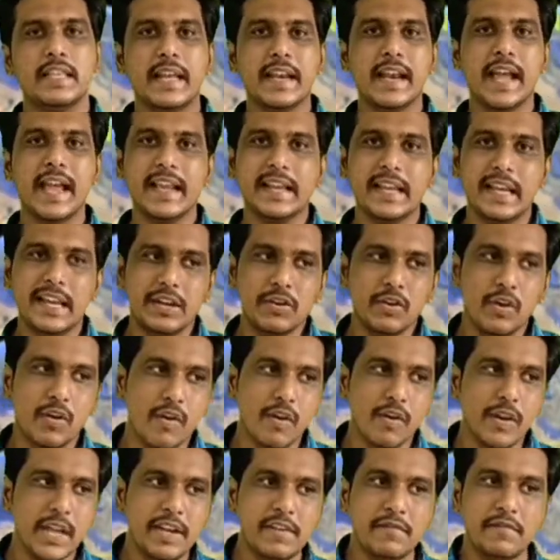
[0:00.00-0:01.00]
then I can
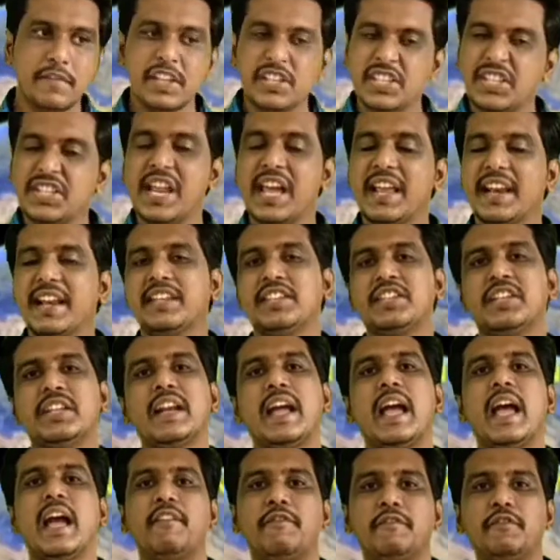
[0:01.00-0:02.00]
know in which direction
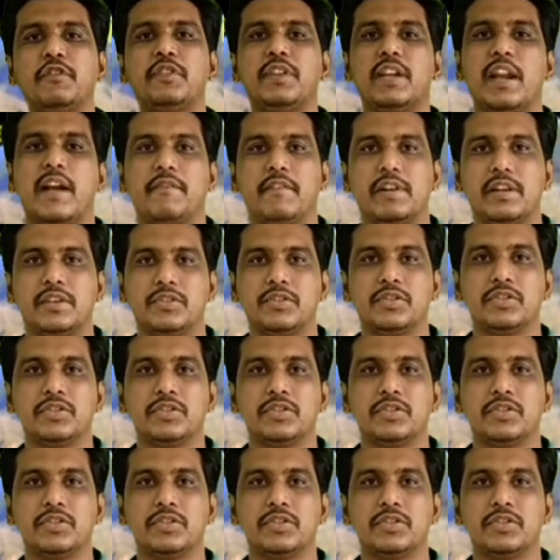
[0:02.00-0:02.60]
I have to travel.